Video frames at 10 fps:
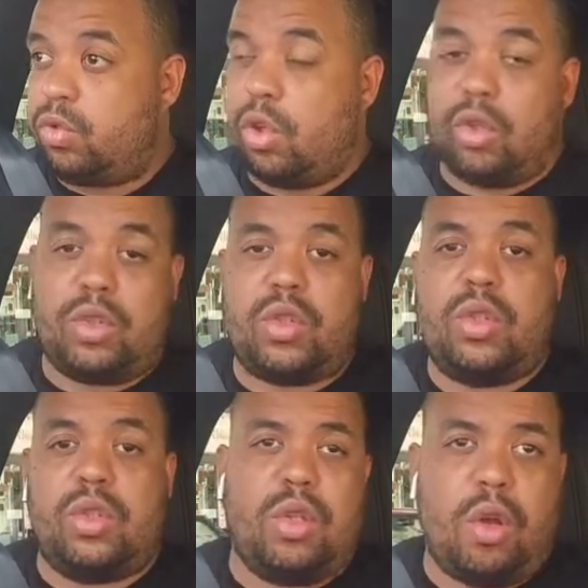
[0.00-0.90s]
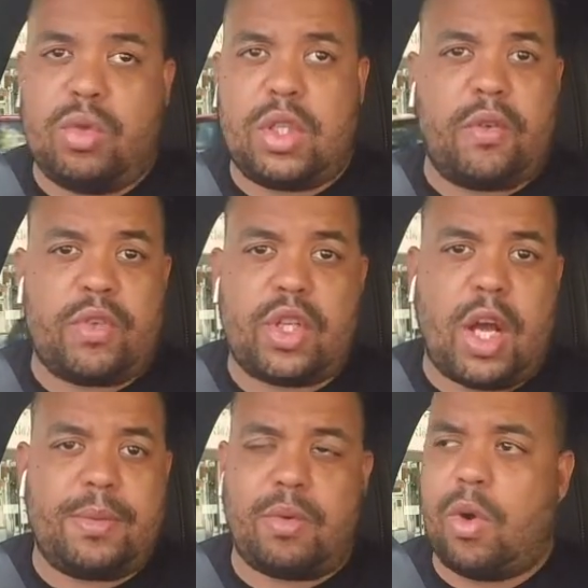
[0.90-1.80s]
on loads of different
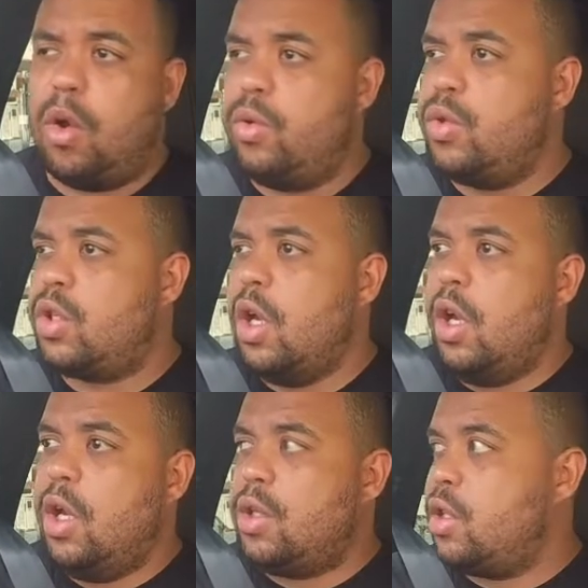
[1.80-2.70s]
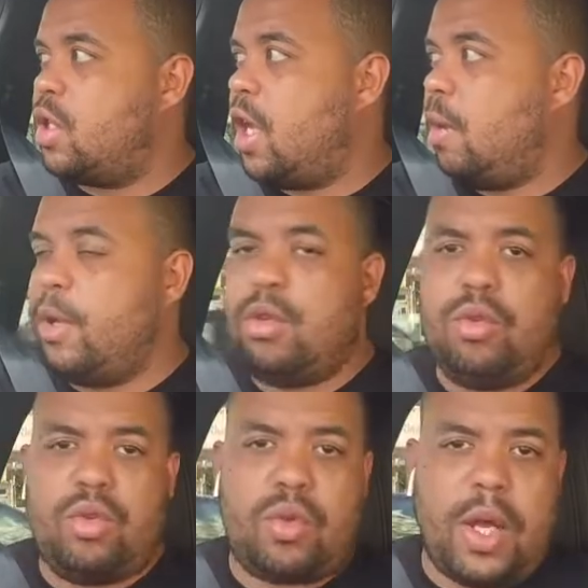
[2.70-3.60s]
types of roads just to get a bit
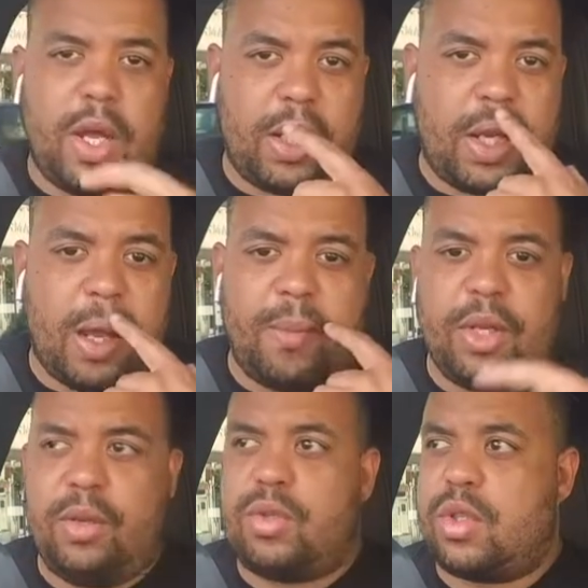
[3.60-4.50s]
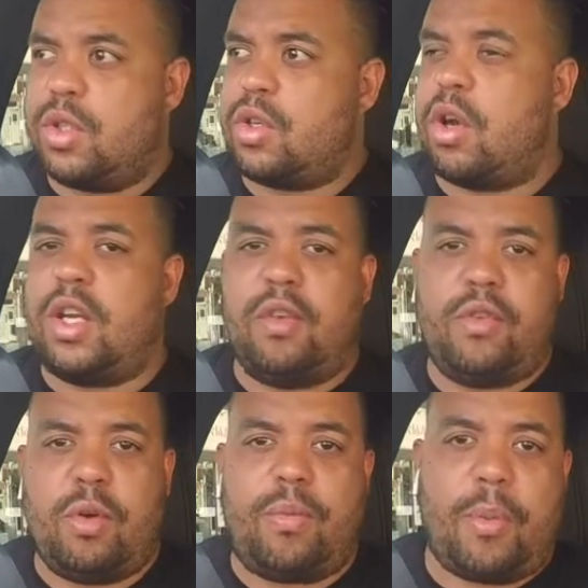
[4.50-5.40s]
used to it and get a bit used to, so I can give
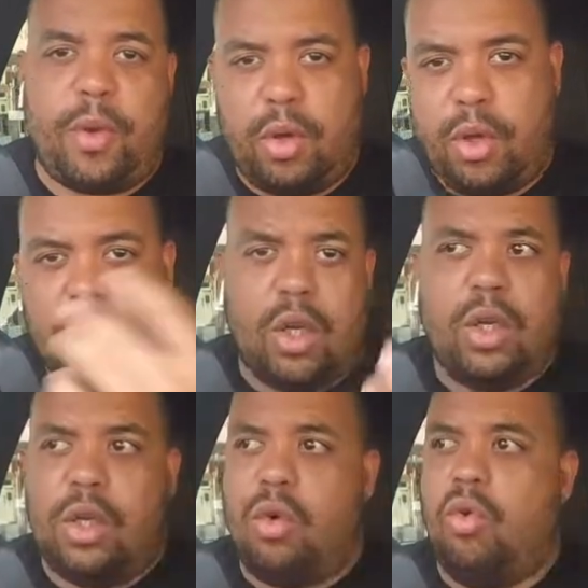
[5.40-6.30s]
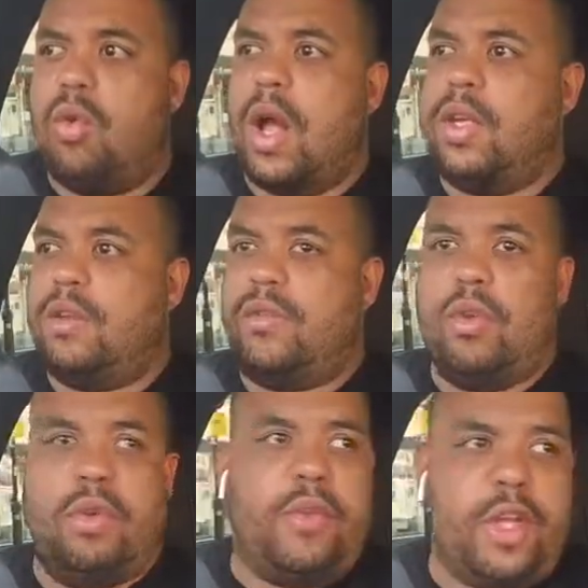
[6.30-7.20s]
you a proper all-rounded
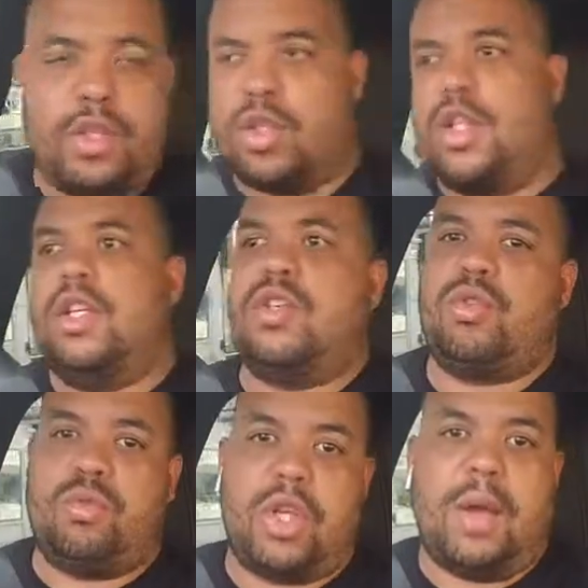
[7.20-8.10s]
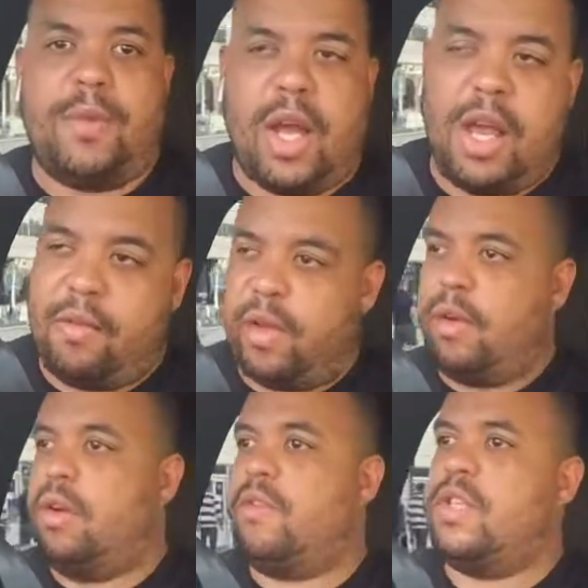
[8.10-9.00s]
view of it just in the short time that I have it.
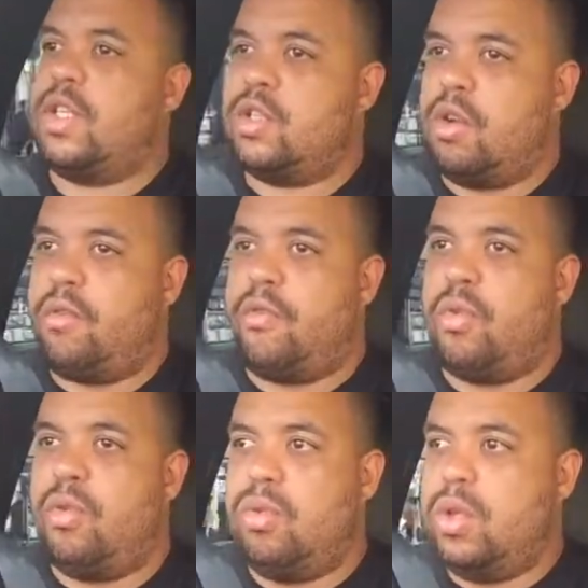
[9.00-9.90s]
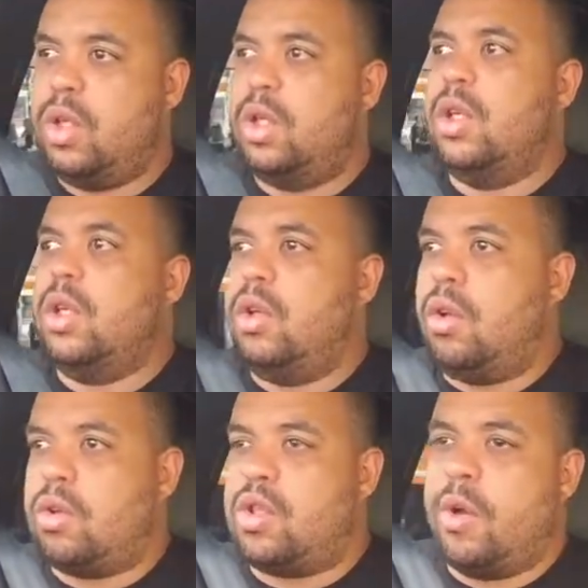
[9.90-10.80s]
Obviously it's not a full
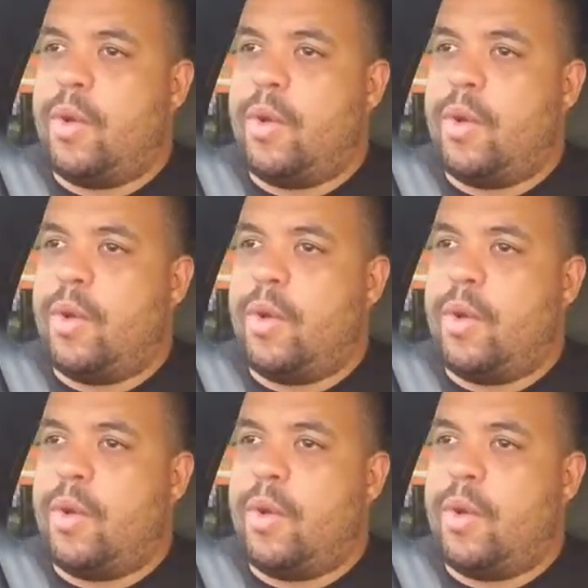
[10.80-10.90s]
long-term